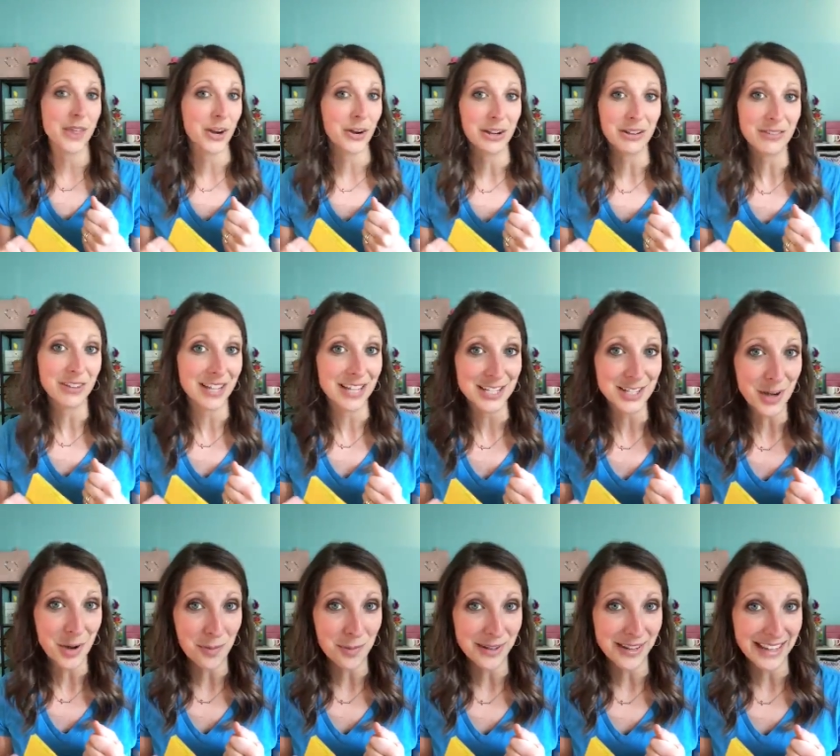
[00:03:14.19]
They don't even get
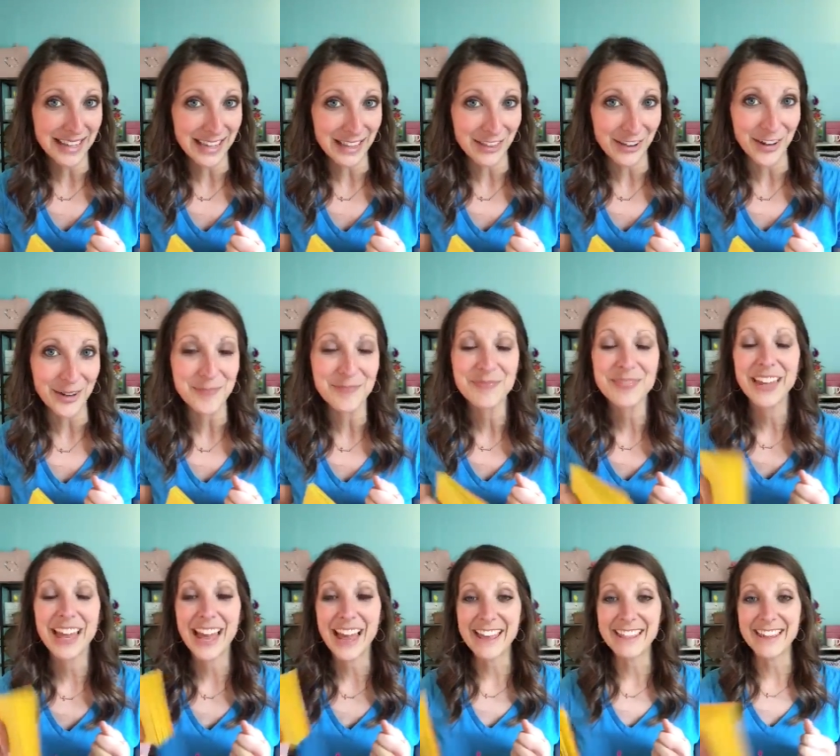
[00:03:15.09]
to open it either.
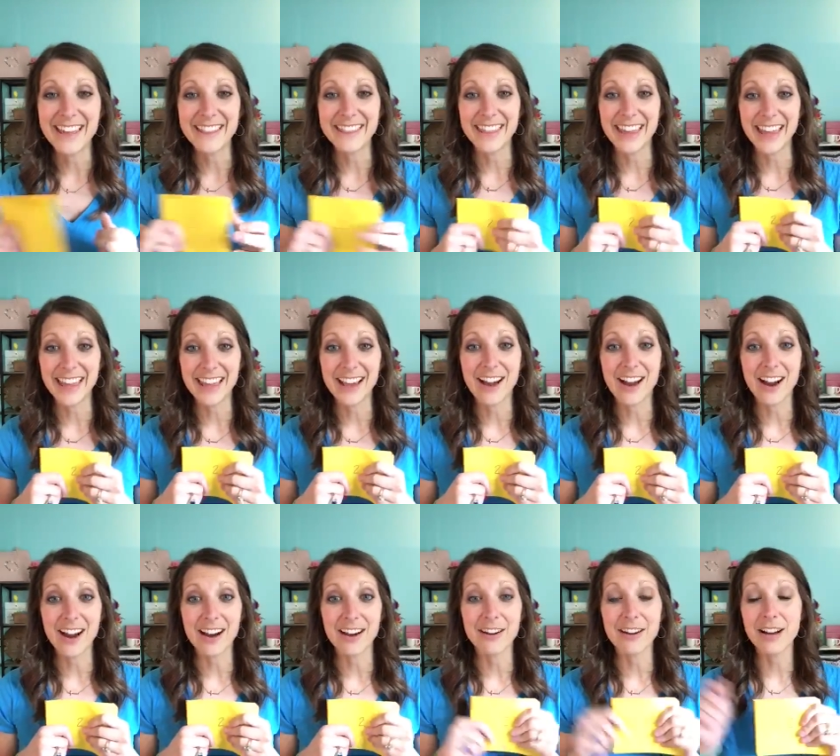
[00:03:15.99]
And then they
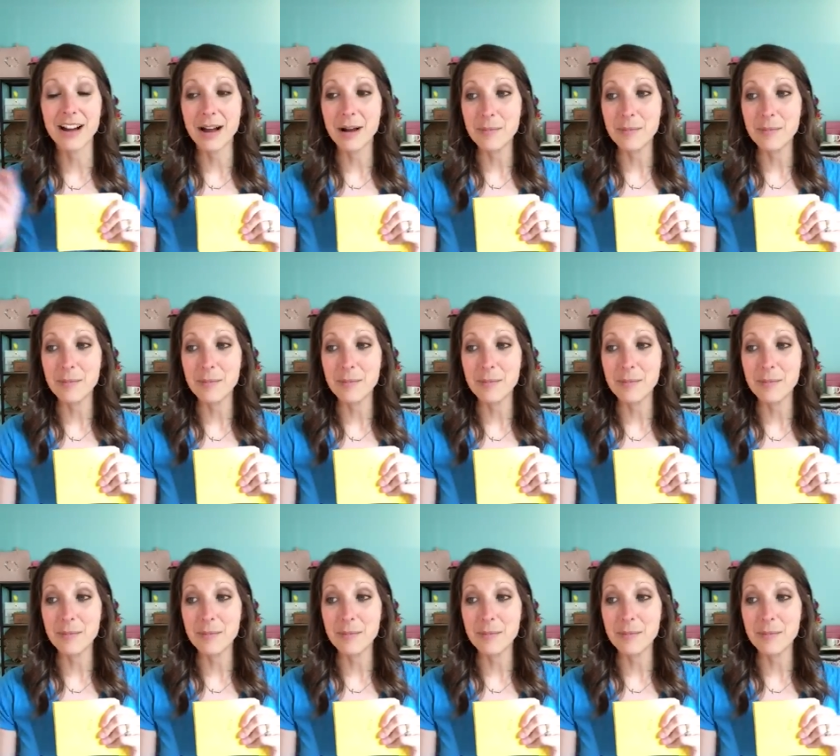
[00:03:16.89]
are